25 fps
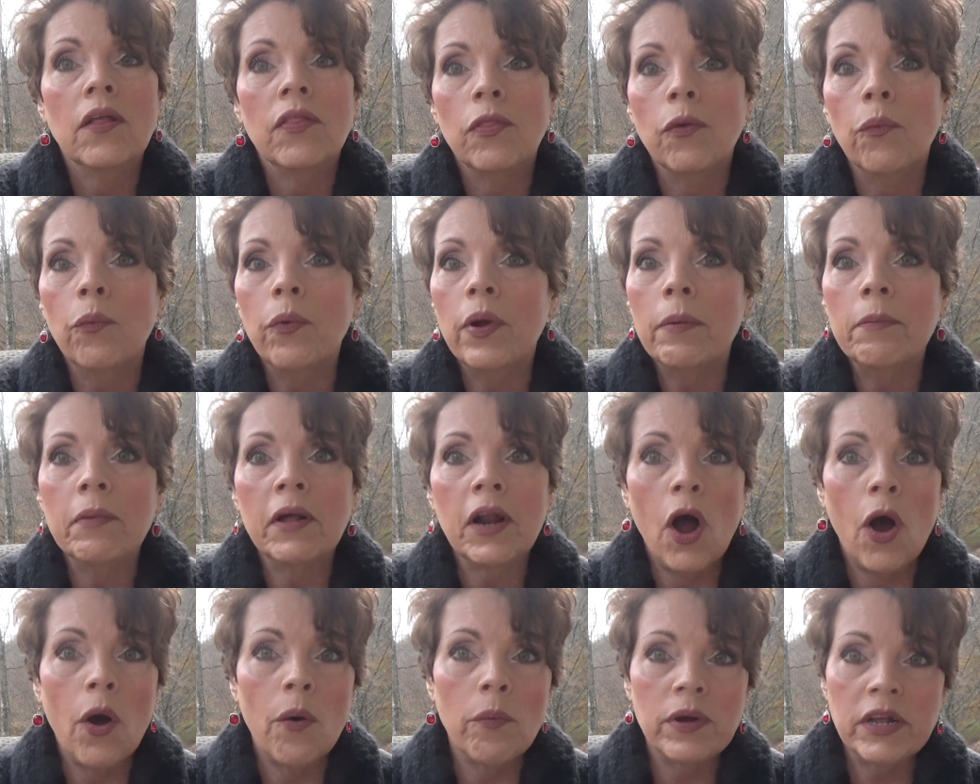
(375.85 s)
The
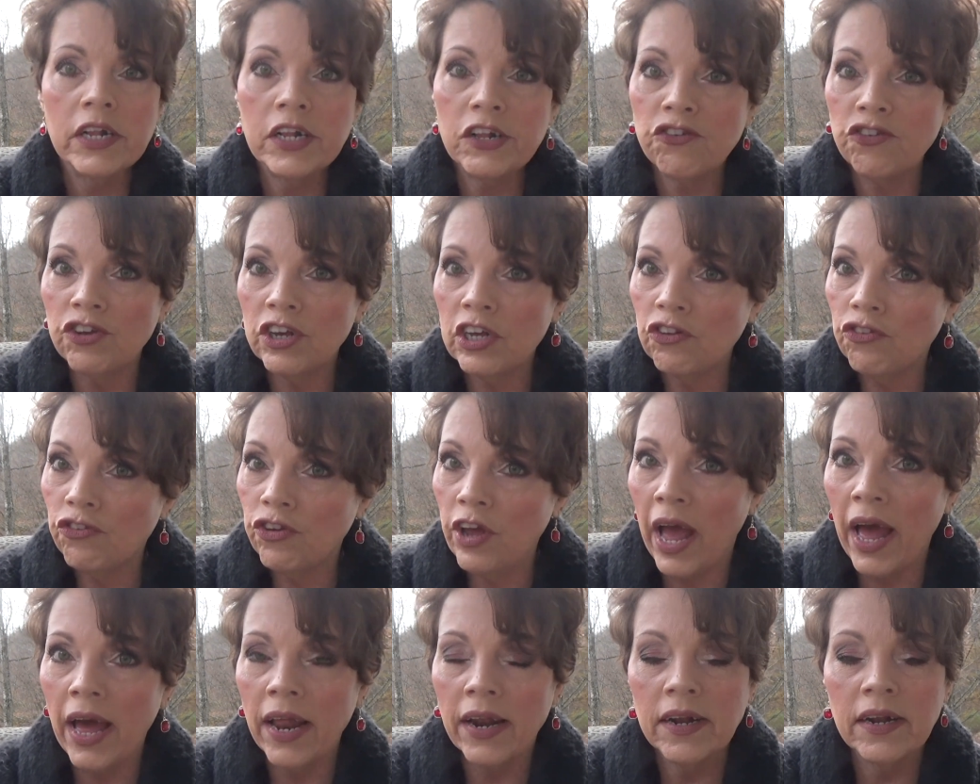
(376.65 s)
women always
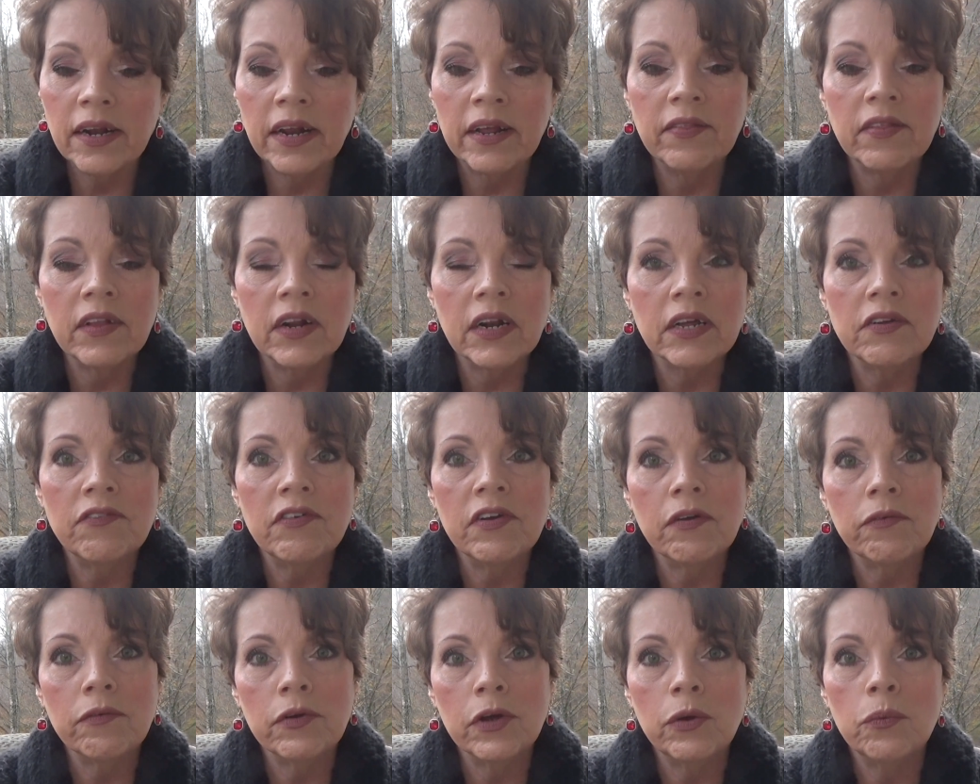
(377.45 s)
chit-chatted in the
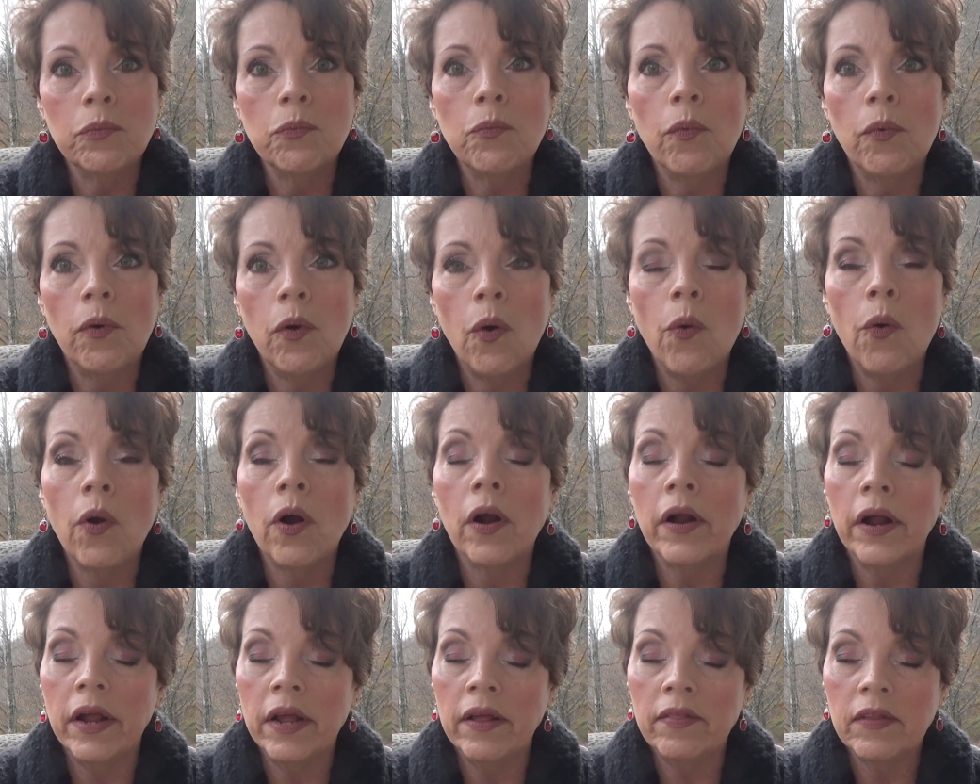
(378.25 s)
living room
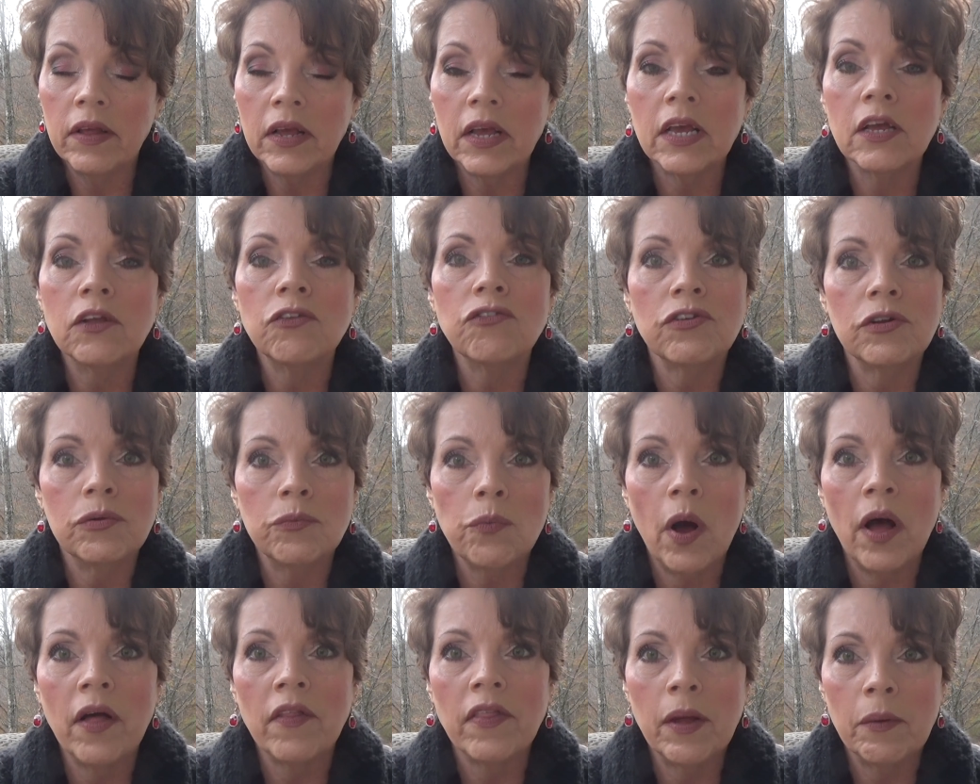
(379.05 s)
or in the
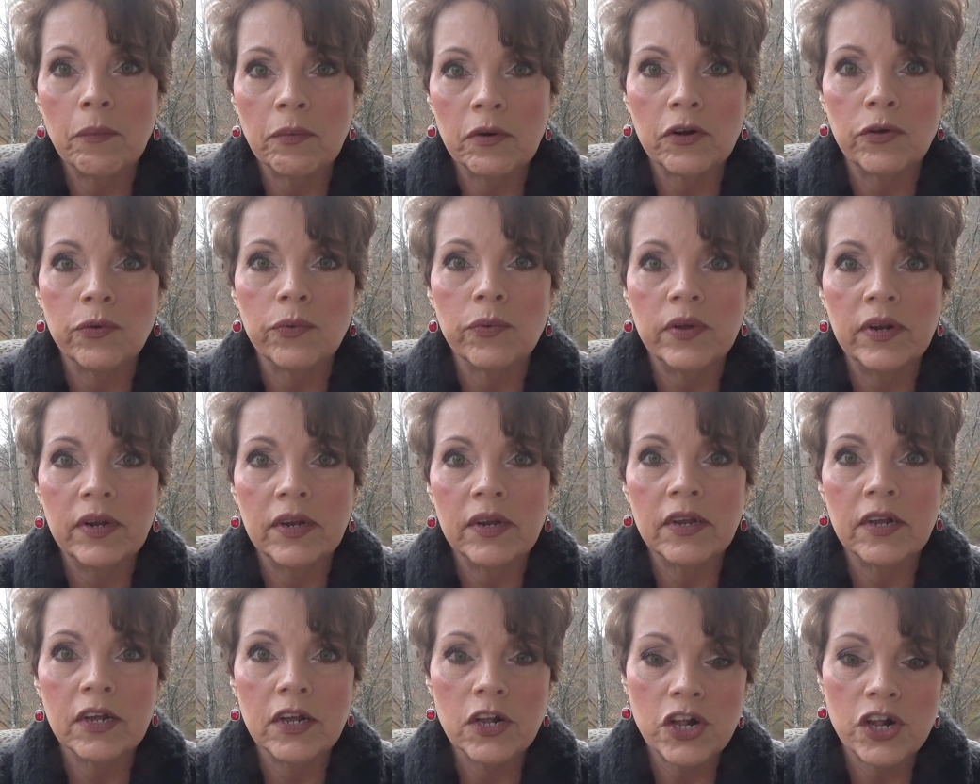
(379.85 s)
kitchen while they were doing
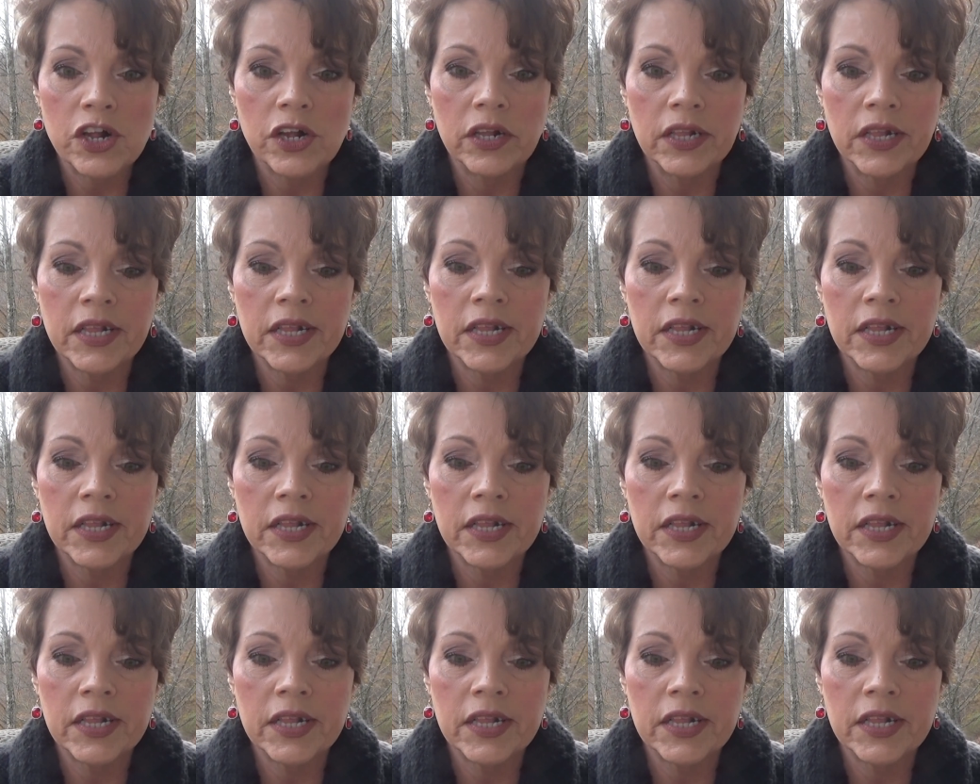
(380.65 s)
dishes.